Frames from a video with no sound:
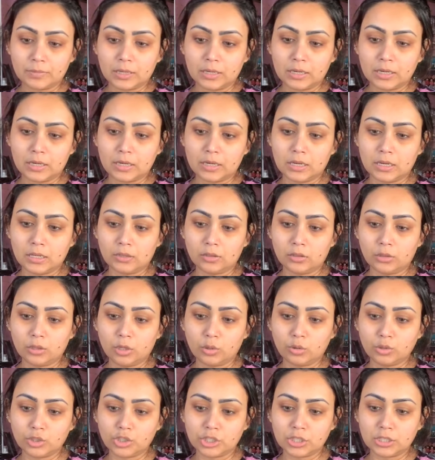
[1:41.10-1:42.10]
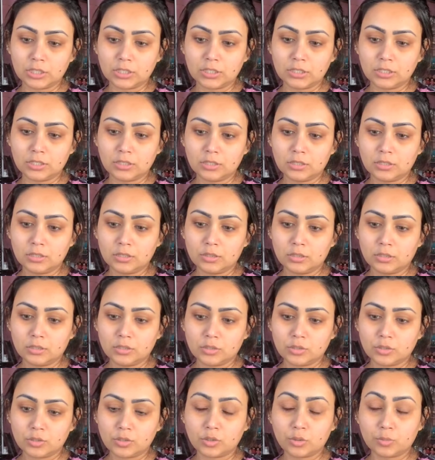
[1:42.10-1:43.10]
Lotion
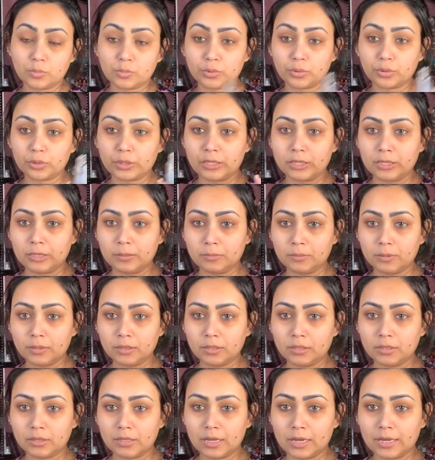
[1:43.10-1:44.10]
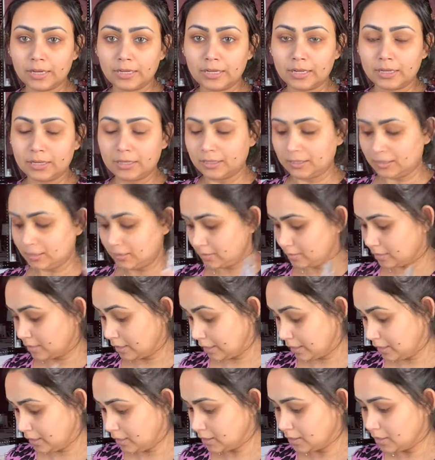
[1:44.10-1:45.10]
Supreme line, I
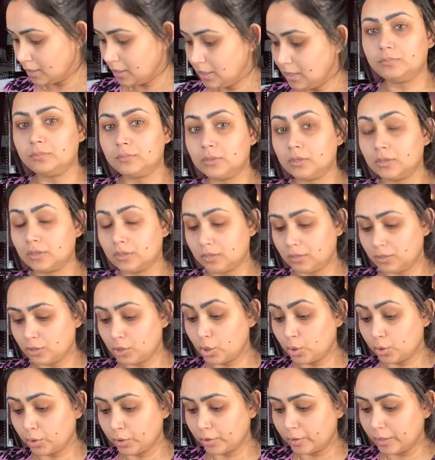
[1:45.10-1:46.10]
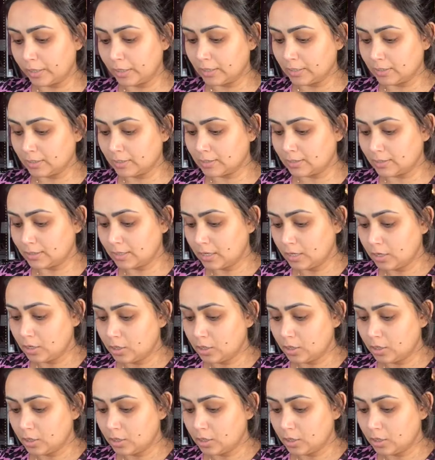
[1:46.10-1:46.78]
think the toner is.